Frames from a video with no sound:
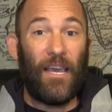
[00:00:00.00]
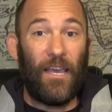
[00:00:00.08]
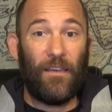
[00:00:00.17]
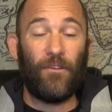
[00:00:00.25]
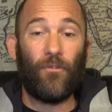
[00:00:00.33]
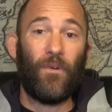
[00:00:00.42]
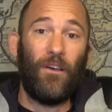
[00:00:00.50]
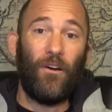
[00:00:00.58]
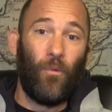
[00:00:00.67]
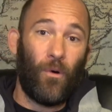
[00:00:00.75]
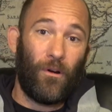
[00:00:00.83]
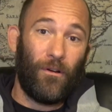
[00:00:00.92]
In the real
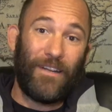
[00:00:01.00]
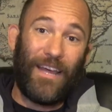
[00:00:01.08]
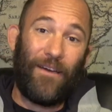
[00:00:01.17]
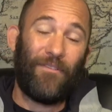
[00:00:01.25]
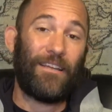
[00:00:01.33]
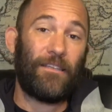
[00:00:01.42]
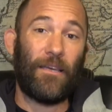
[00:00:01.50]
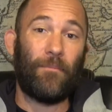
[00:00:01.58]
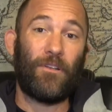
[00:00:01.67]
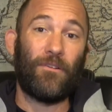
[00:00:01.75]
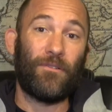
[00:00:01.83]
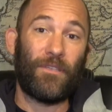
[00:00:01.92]
world, having a
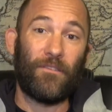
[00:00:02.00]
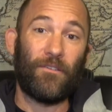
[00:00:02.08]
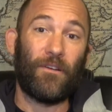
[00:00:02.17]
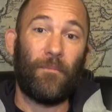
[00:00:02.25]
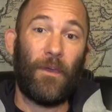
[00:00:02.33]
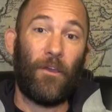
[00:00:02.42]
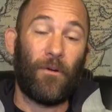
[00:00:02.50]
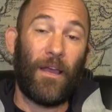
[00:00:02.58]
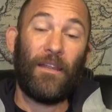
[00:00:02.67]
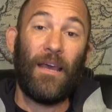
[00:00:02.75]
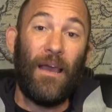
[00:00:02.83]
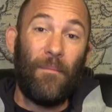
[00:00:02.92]
temperature sensor can be
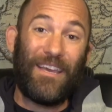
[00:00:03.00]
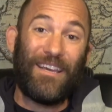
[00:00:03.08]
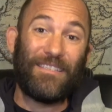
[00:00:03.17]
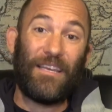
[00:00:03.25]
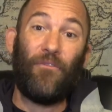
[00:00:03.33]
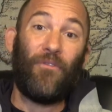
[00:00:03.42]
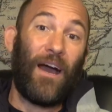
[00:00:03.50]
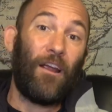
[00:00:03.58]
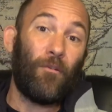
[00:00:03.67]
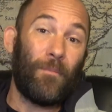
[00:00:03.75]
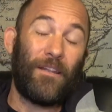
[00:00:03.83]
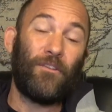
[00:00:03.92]
great because
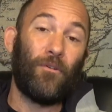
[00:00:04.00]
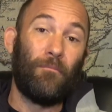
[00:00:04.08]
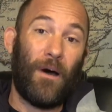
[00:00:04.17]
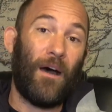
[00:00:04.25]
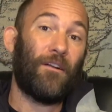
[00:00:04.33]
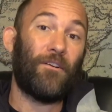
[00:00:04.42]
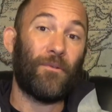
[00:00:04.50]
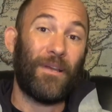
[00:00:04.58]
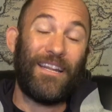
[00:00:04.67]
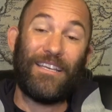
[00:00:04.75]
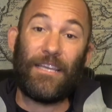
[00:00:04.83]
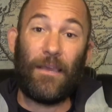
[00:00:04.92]
environmental
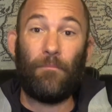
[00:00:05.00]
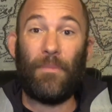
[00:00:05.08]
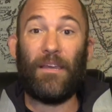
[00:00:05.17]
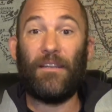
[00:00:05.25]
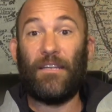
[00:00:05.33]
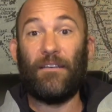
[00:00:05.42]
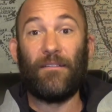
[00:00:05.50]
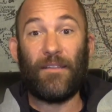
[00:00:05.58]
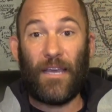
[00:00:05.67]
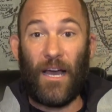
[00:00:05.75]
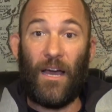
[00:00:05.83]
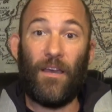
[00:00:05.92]
monitoring is a big deal in the
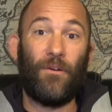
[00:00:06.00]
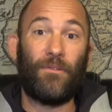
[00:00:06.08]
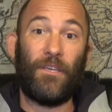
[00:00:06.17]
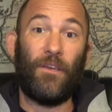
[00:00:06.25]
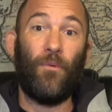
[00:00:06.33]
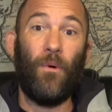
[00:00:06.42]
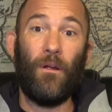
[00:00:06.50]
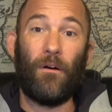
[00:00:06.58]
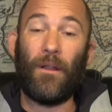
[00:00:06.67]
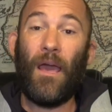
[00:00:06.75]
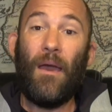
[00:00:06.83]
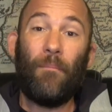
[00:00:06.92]
IoT
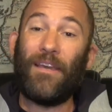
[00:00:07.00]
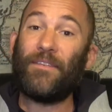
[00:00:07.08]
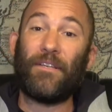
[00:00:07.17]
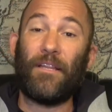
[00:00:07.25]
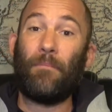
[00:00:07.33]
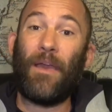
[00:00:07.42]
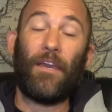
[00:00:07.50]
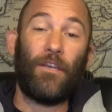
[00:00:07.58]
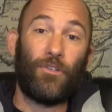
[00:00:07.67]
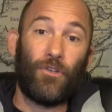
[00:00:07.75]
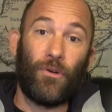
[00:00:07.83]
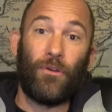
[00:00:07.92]
world. Basically making
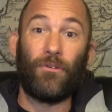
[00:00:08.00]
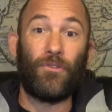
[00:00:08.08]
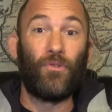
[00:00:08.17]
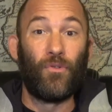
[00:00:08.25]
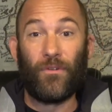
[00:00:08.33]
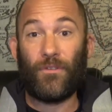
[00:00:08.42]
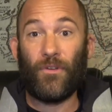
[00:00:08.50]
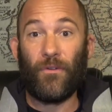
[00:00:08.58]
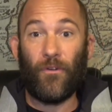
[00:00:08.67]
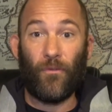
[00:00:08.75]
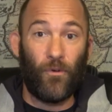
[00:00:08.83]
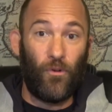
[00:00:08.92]
sure your
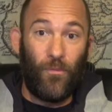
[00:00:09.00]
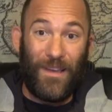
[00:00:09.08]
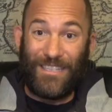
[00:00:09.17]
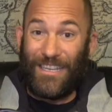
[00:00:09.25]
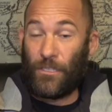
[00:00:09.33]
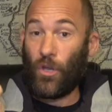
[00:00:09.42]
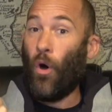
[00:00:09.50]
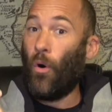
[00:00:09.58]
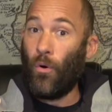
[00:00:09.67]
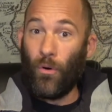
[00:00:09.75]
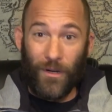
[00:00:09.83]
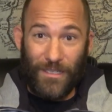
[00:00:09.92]
server room is as
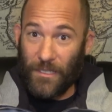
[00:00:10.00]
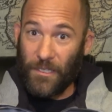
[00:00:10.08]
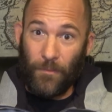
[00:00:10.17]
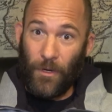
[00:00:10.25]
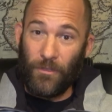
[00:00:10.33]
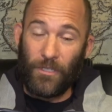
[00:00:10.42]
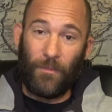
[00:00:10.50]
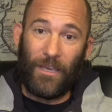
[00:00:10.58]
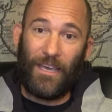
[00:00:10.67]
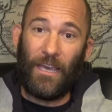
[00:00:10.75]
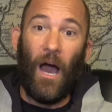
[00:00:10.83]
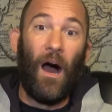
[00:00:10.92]
cold as it's supposed to be,